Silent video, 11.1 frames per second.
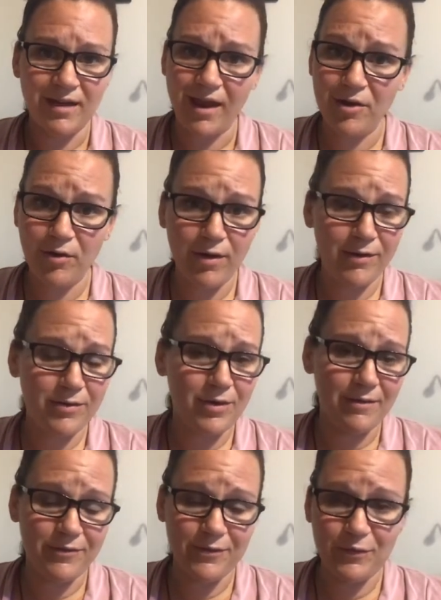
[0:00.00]
I know
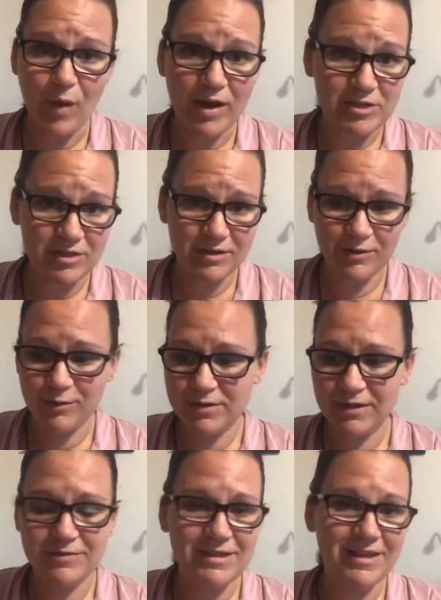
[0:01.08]
if you've watched the
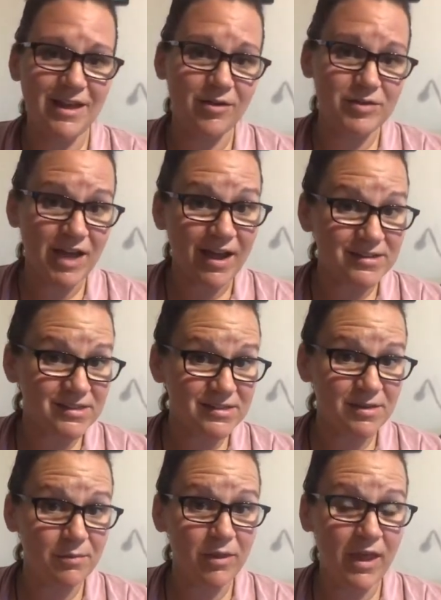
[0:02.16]
news, you've seen how
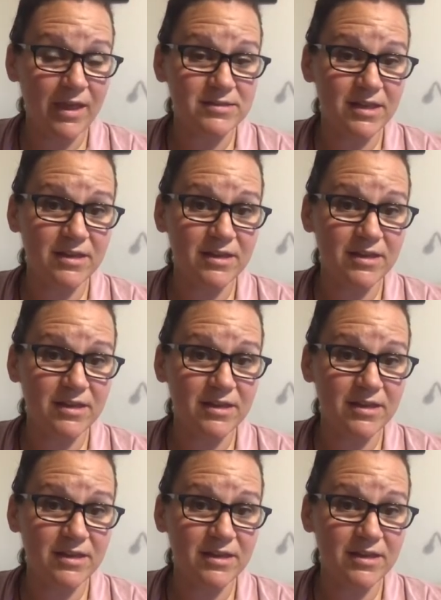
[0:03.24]
toxic some of the hand